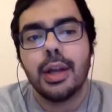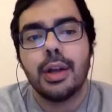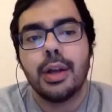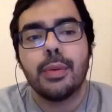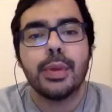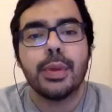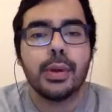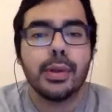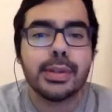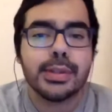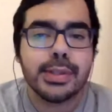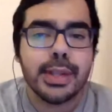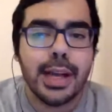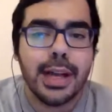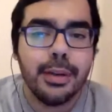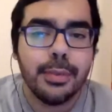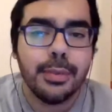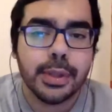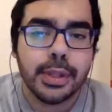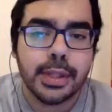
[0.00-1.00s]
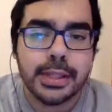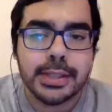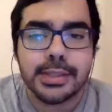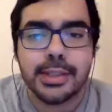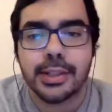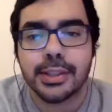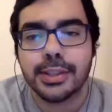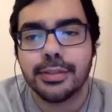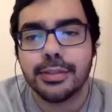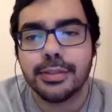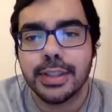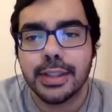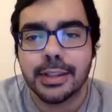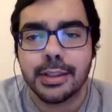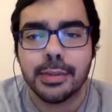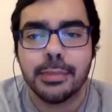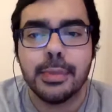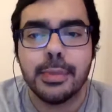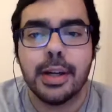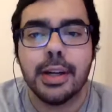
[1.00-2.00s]
We also have with us Dr. Fidal
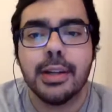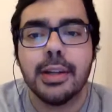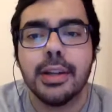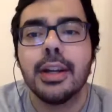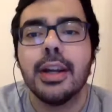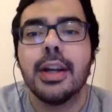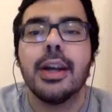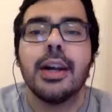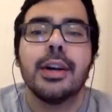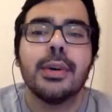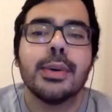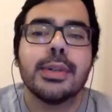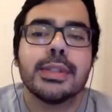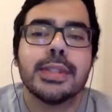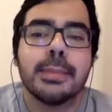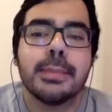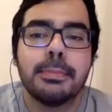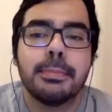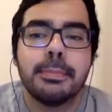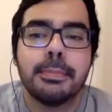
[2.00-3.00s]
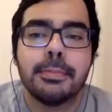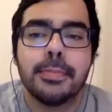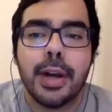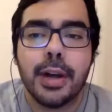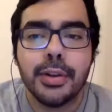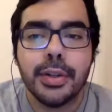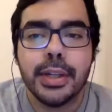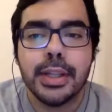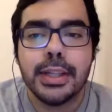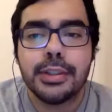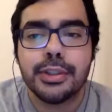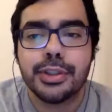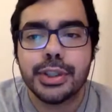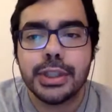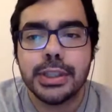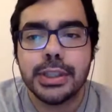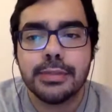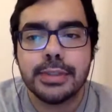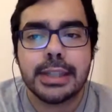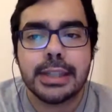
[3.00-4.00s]
Kumar, who is the founder and
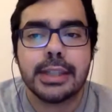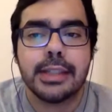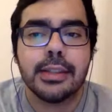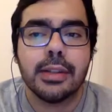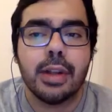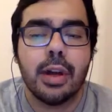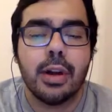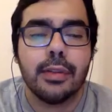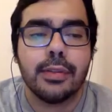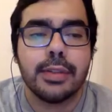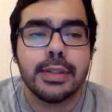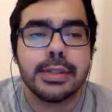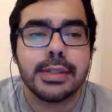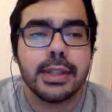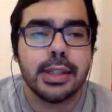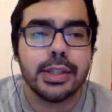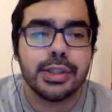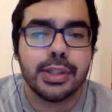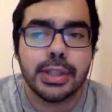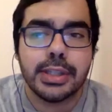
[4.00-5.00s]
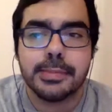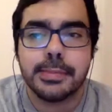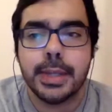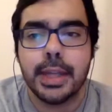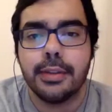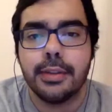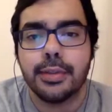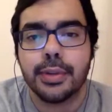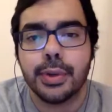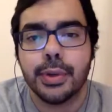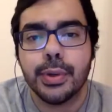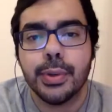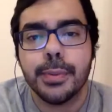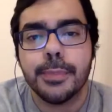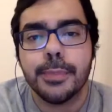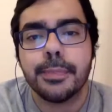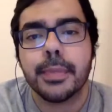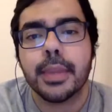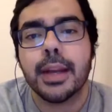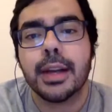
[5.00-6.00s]
chief technical officer at JSP Enviro,
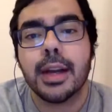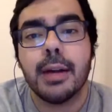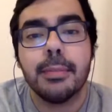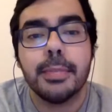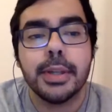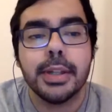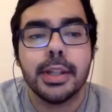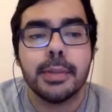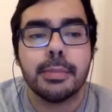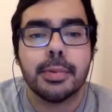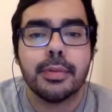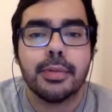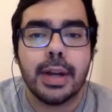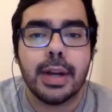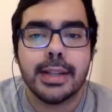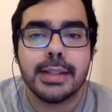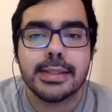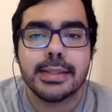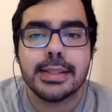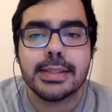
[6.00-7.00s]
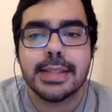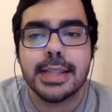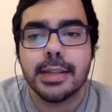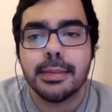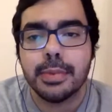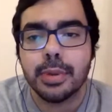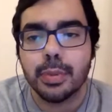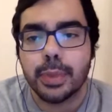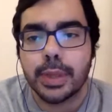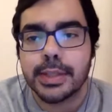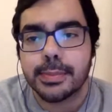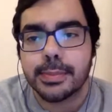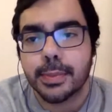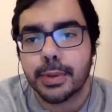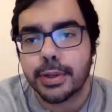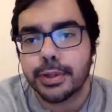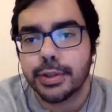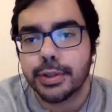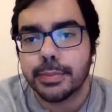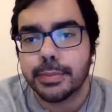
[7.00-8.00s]
a company that provides sustainable
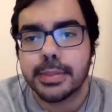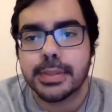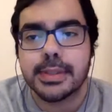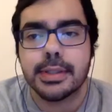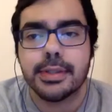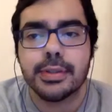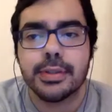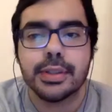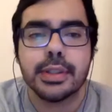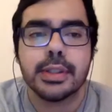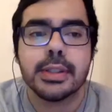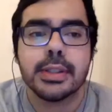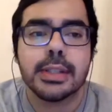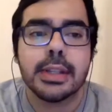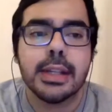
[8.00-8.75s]
wastewater treatment solutions.